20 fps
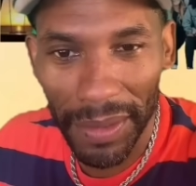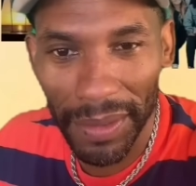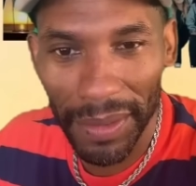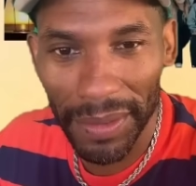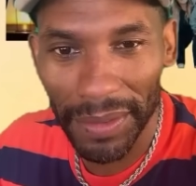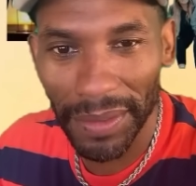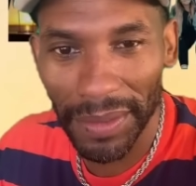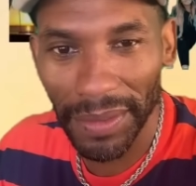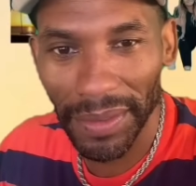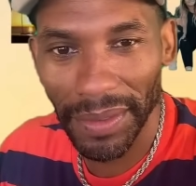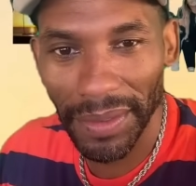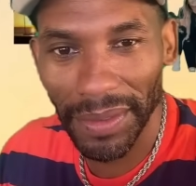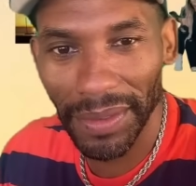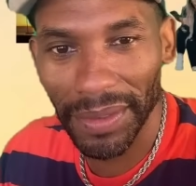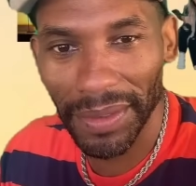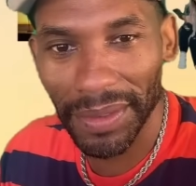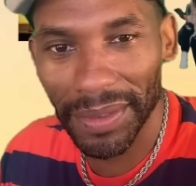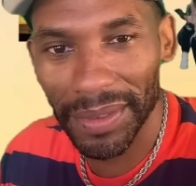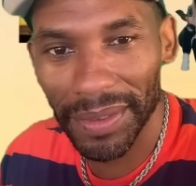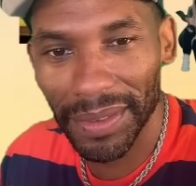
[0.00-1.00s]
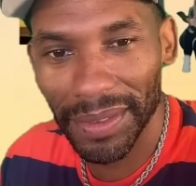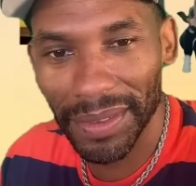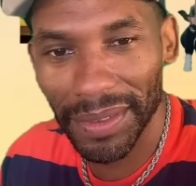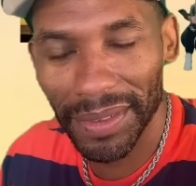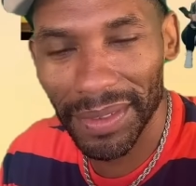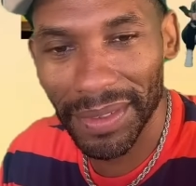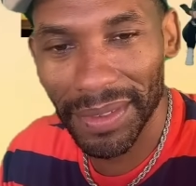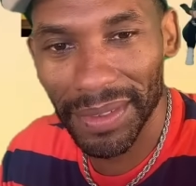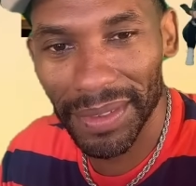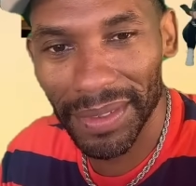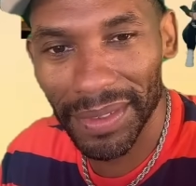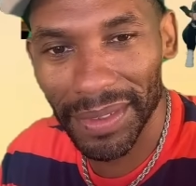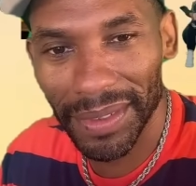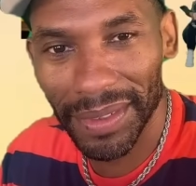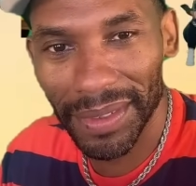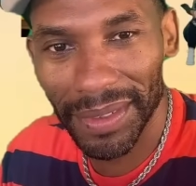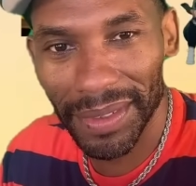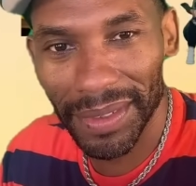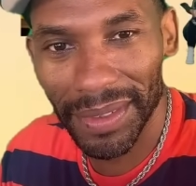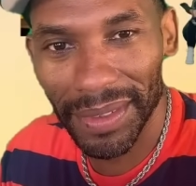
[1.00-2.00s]
They are in relationships with
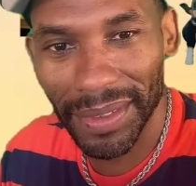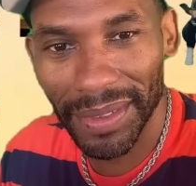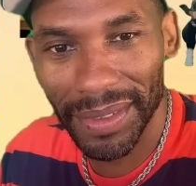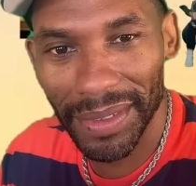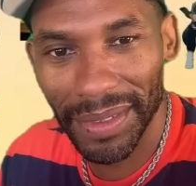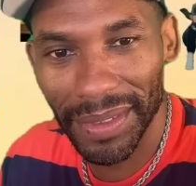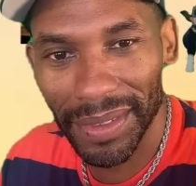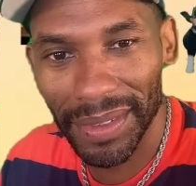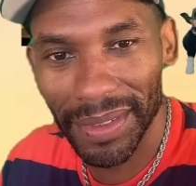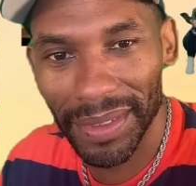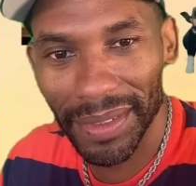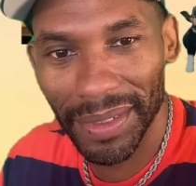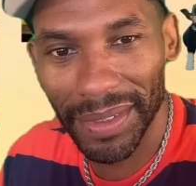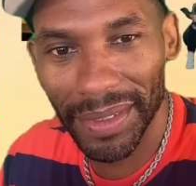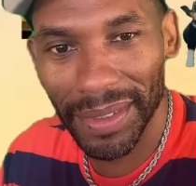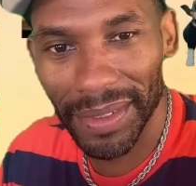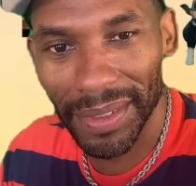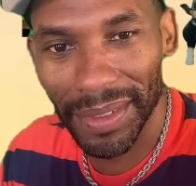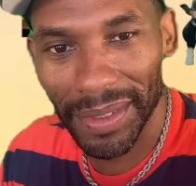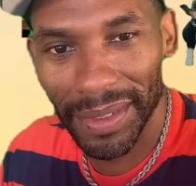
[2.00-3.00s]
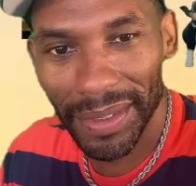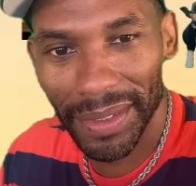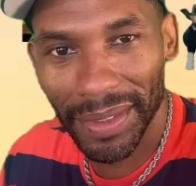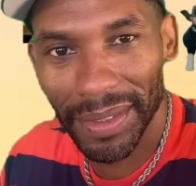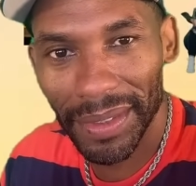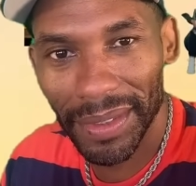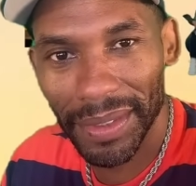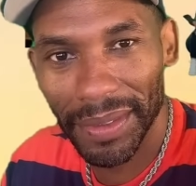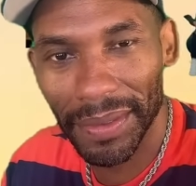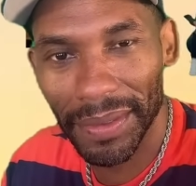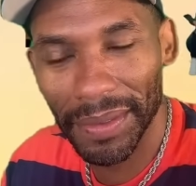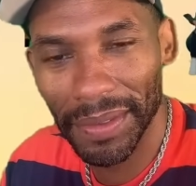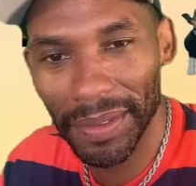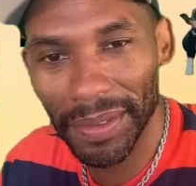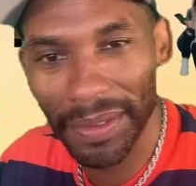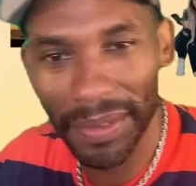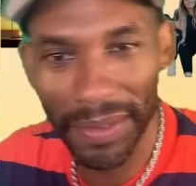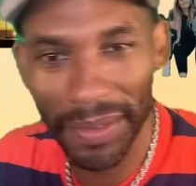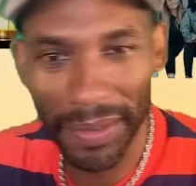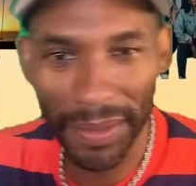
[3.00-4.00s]
women they are better than financially,
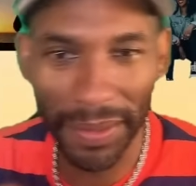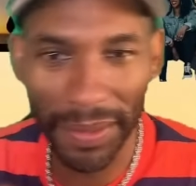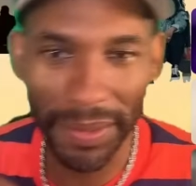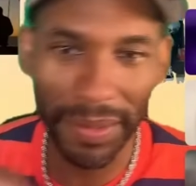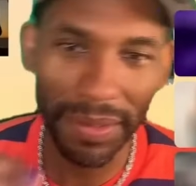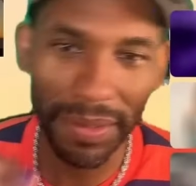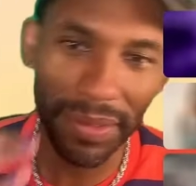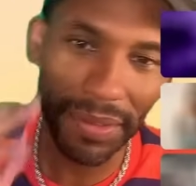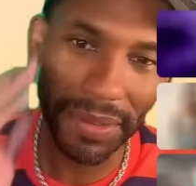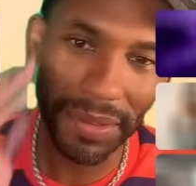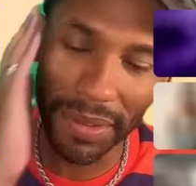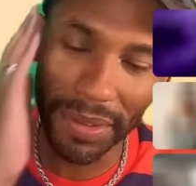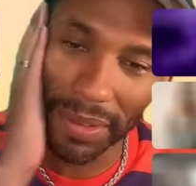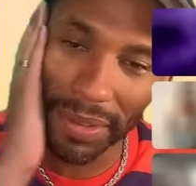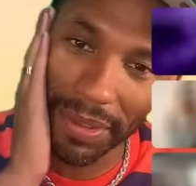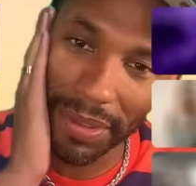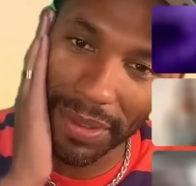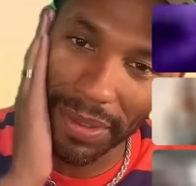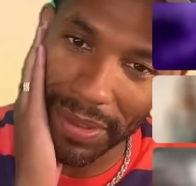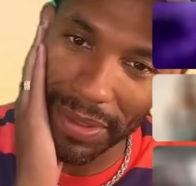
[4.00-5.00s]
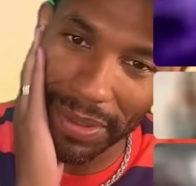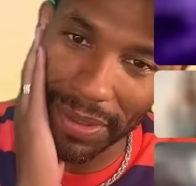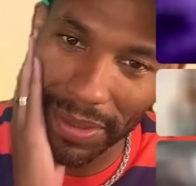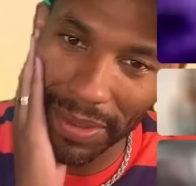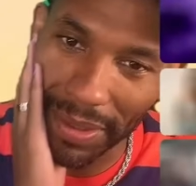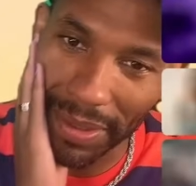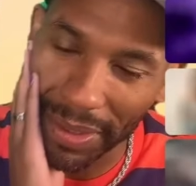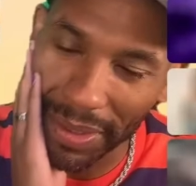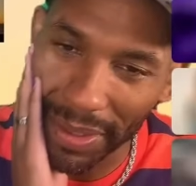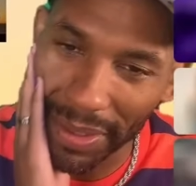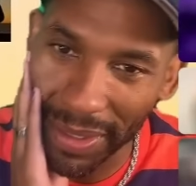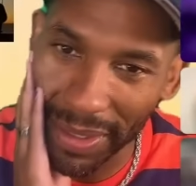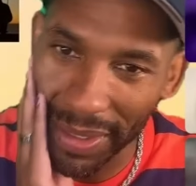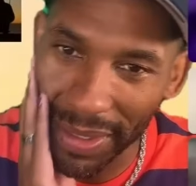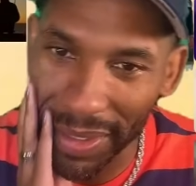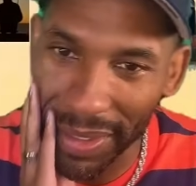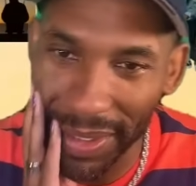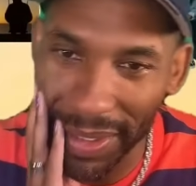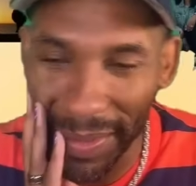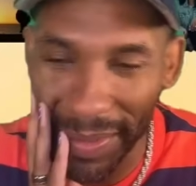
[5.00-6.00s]
mentally, physically,
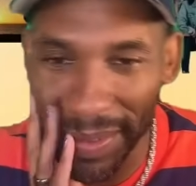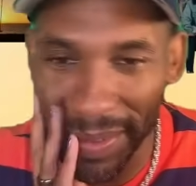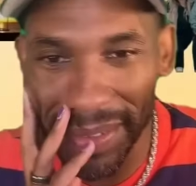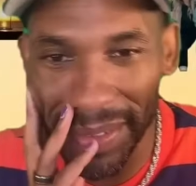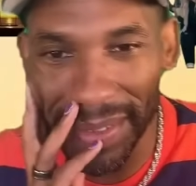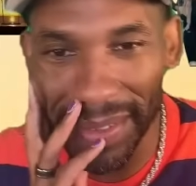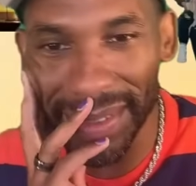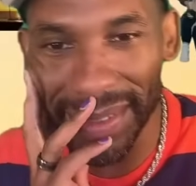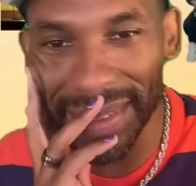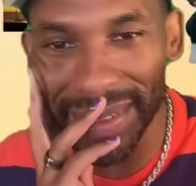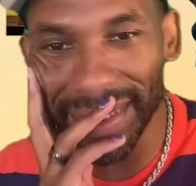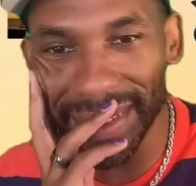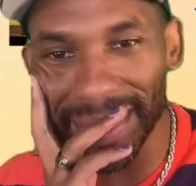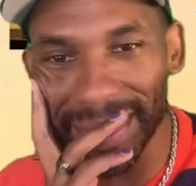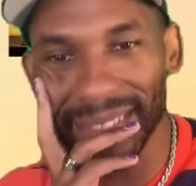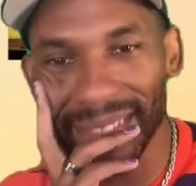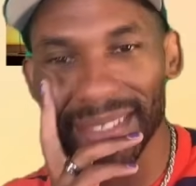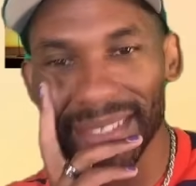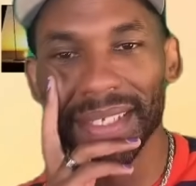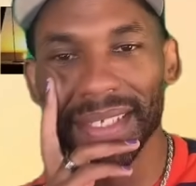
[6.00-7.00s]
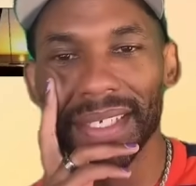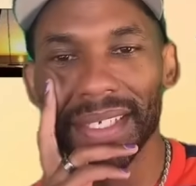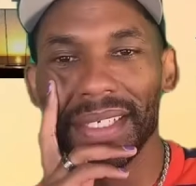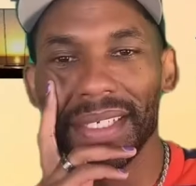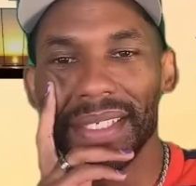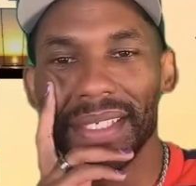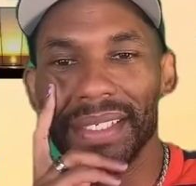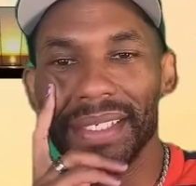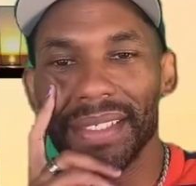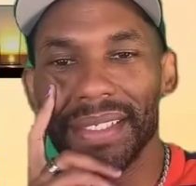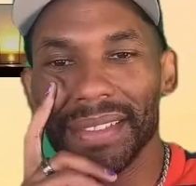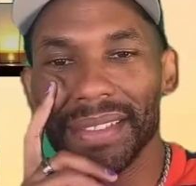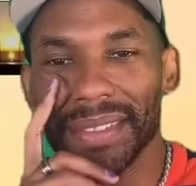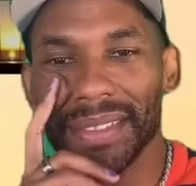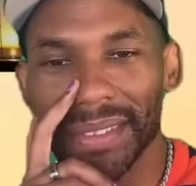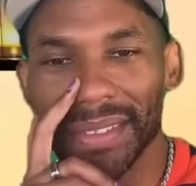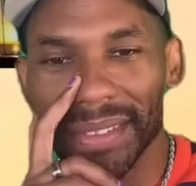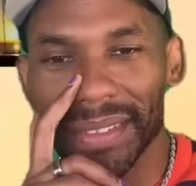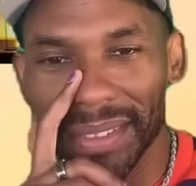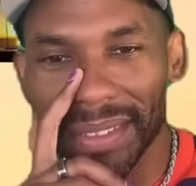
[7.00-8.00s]
emotionally, whatever. They are hands
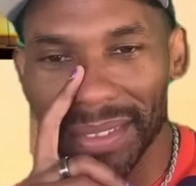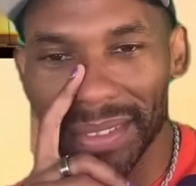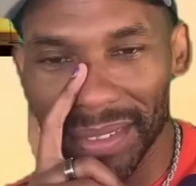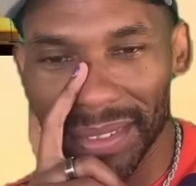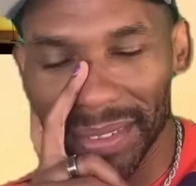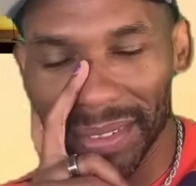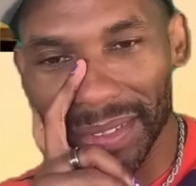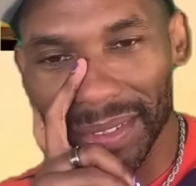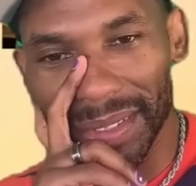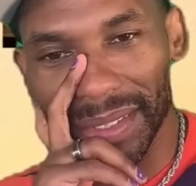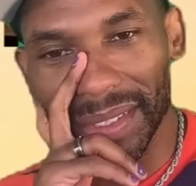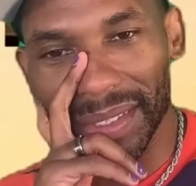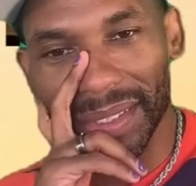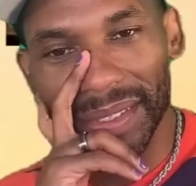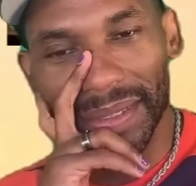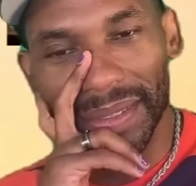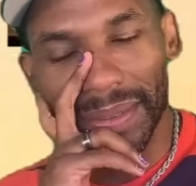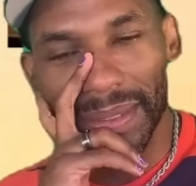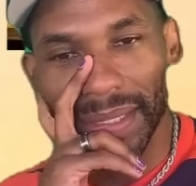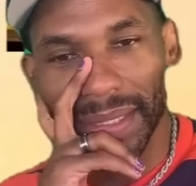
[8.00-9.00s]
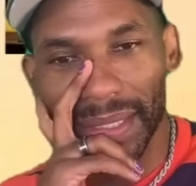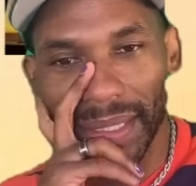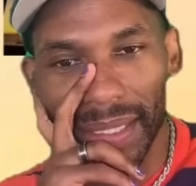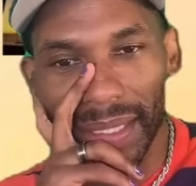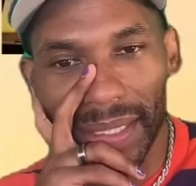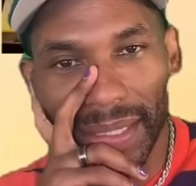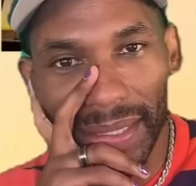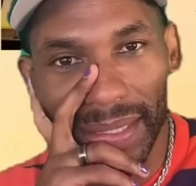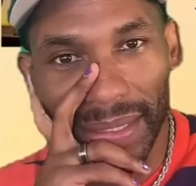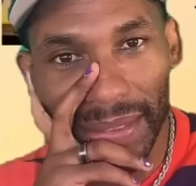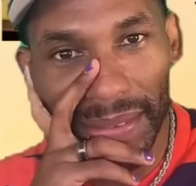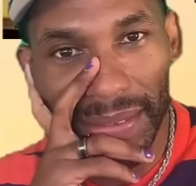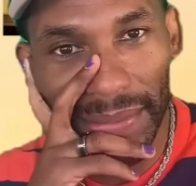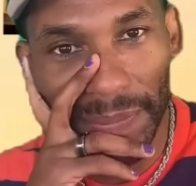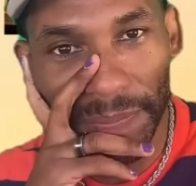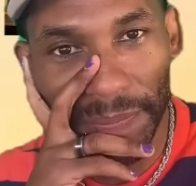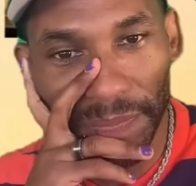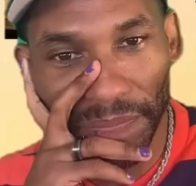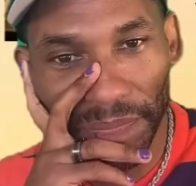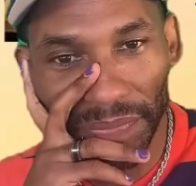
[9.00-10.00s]
down better people in general
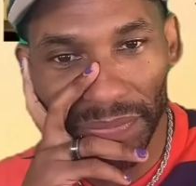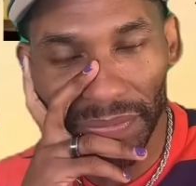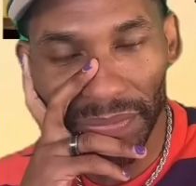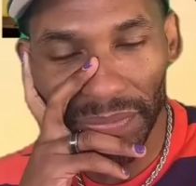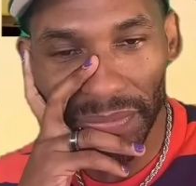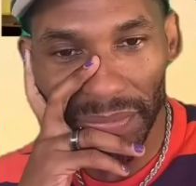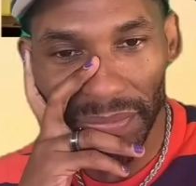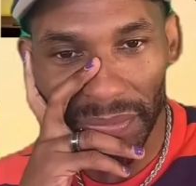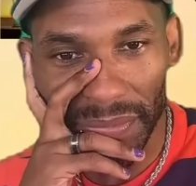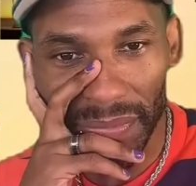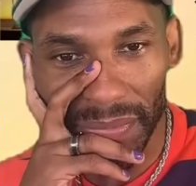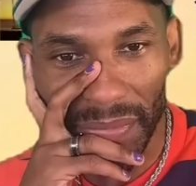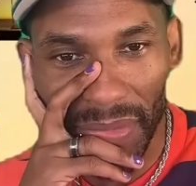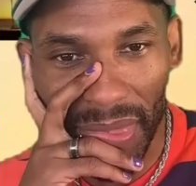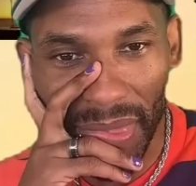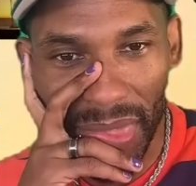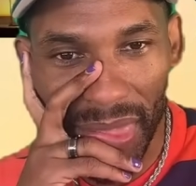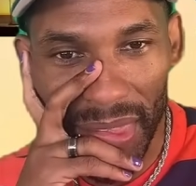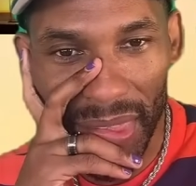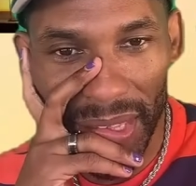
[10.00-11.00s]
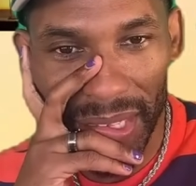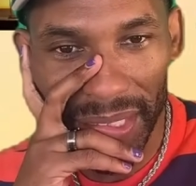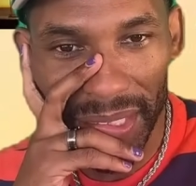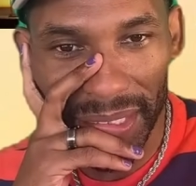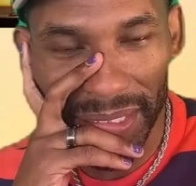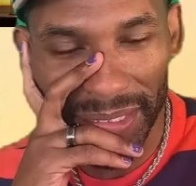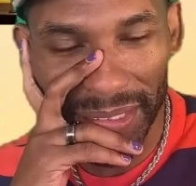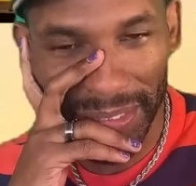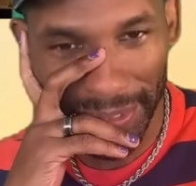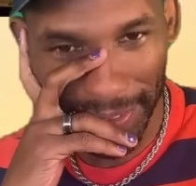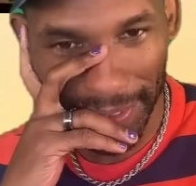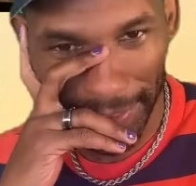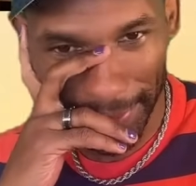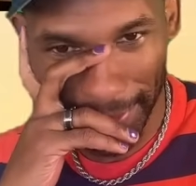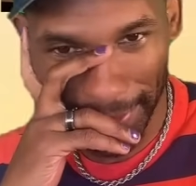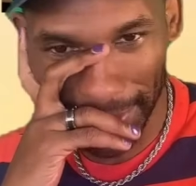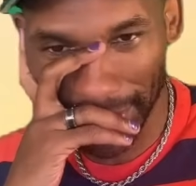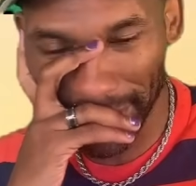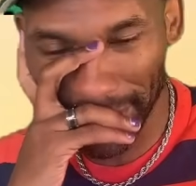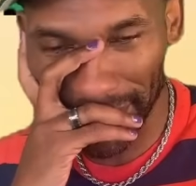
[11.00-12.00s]
than these average women that they're in
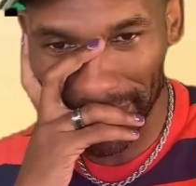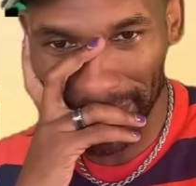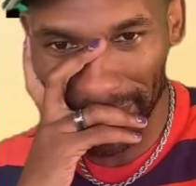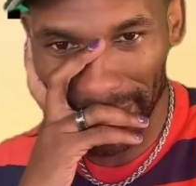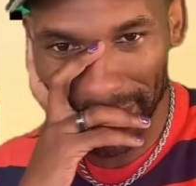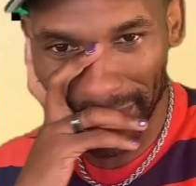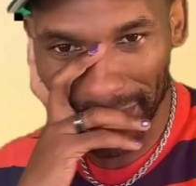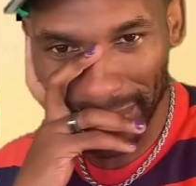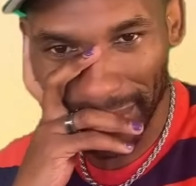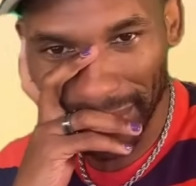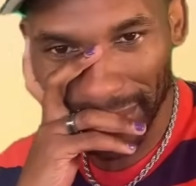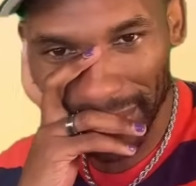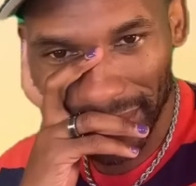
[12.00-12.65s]
relationships with.